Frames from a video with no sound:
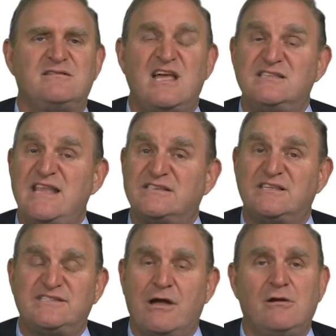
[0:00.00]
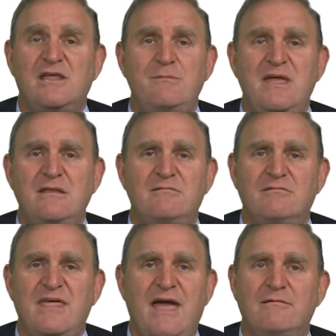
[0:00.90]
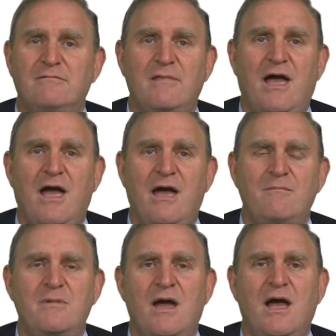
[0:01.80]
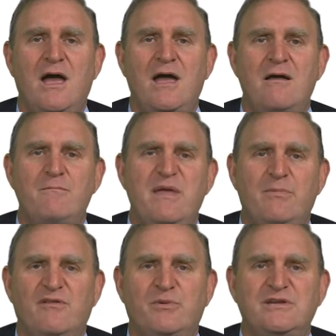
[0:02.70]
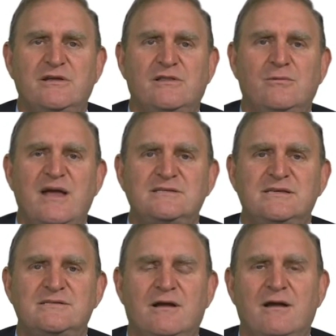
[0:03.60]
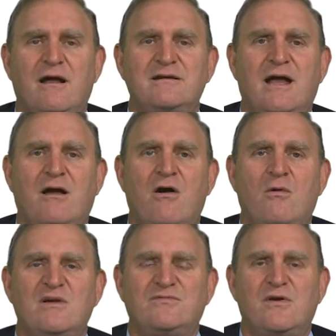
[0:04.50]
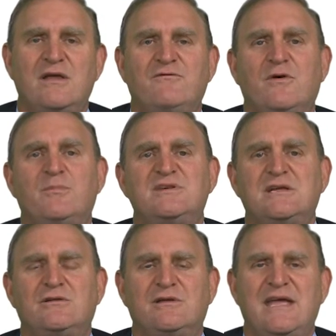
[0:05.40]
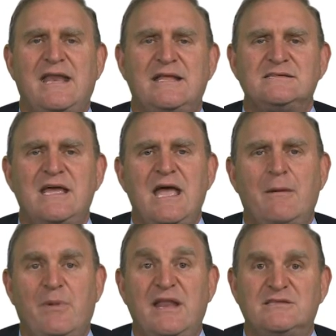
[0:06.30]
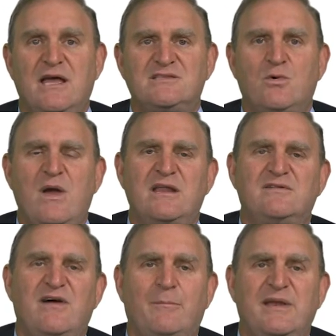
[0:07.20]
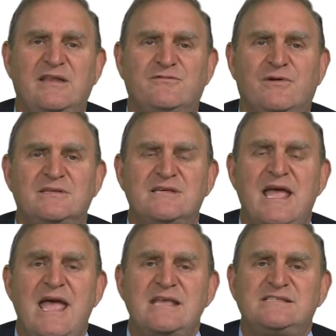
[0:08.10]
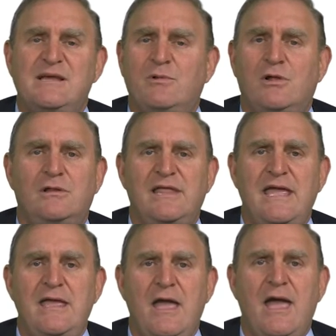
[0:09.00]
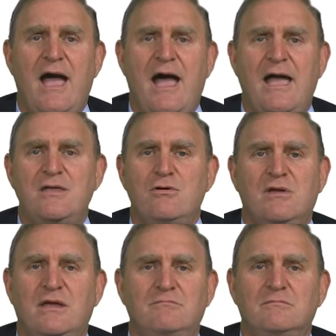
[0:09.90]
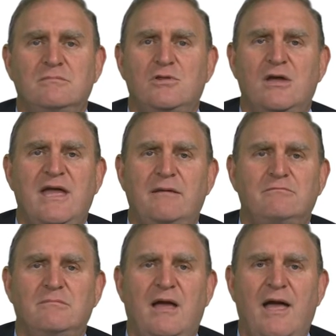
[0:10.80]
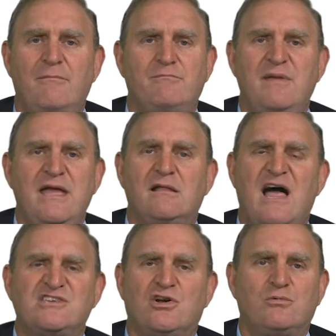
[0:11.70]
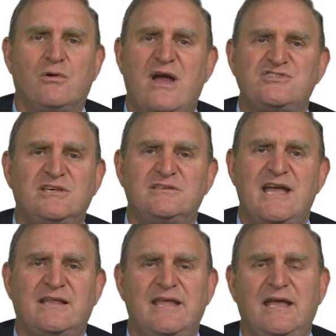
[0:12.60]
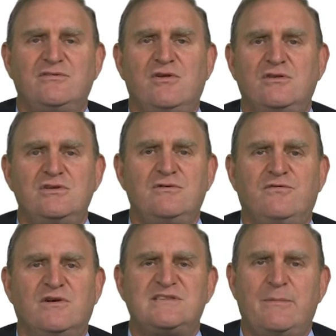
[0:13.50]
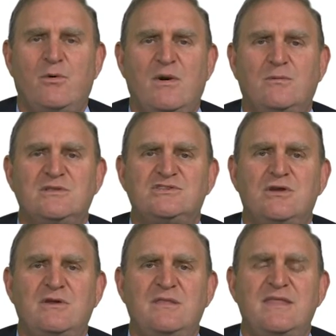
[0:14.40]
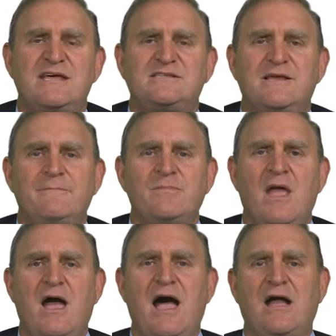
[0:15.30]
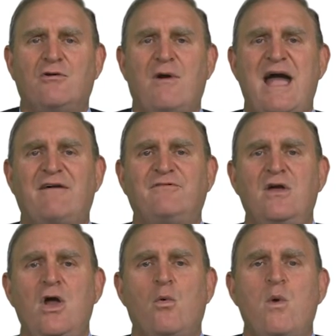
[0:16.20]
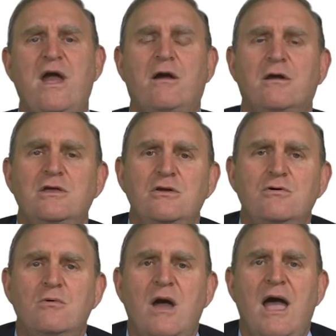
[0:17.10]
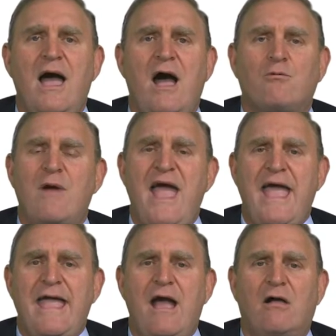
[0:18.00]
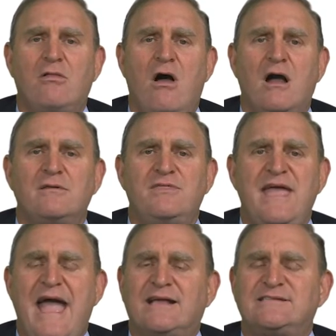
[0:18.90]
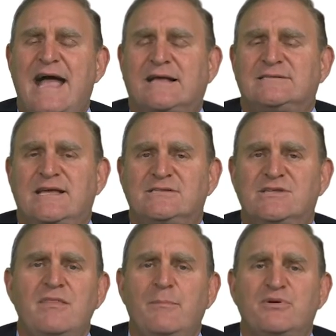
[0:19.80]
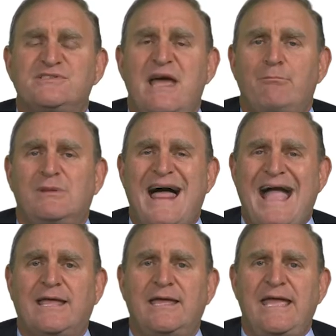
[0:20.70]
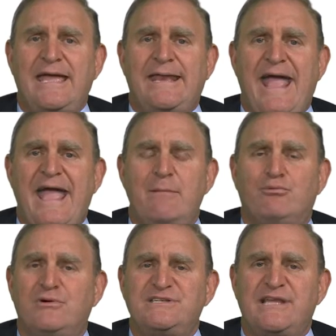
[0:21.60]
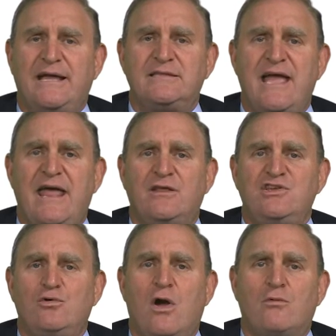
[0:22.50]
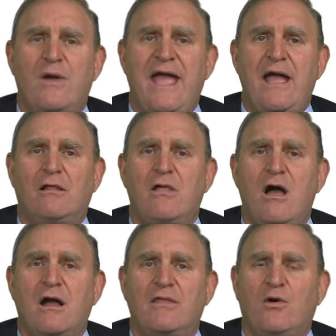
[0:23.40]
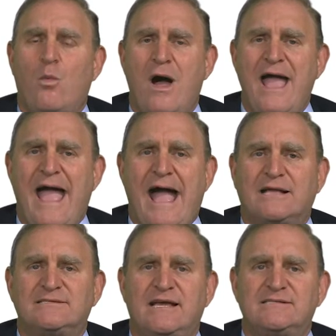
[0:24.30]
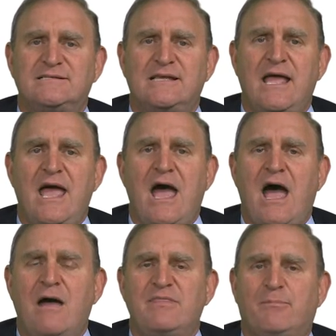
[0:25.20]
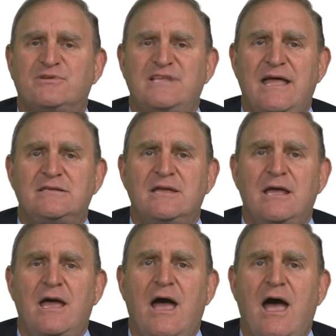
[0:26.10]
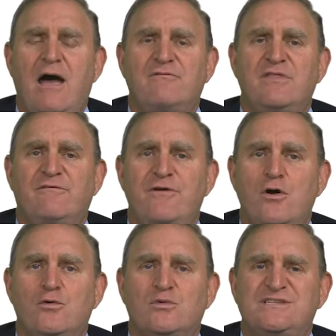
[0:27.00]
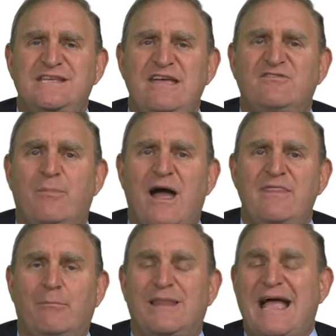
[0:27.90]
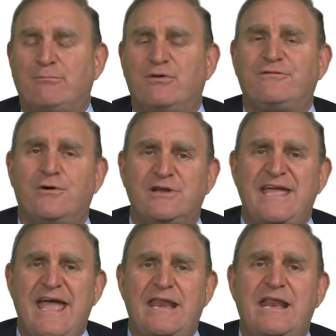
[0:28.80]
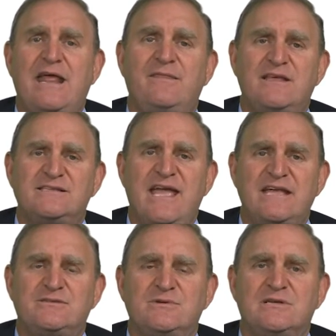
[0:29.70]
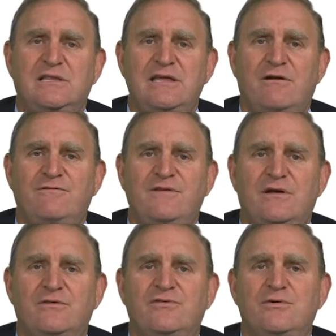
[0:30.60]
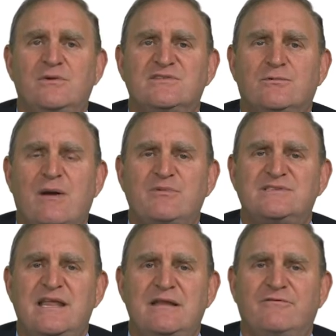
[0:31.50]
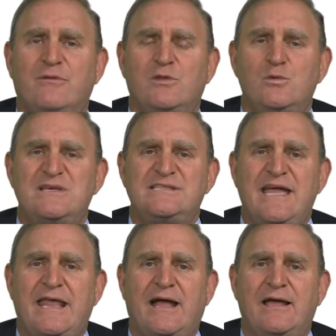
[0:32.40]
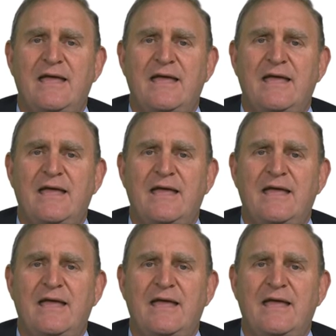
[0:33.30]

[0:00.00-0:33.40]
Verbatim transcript: It doesn't necessarily mean that um, uh, people of particular races are, are, are always voting for particular candidates, but it's it's a way to develop an inference. Similarly, uh, you can look at uh, ecological regression techniques. You can do, for example, what, what's shown in this uh, graph, where you array along the x-axis the percent black in a precinct, and you array along the y-axis uh, the percent of the vote received by the black preferred candidate. In this case, it was Cleo Fields, who was a representative from Louisiana.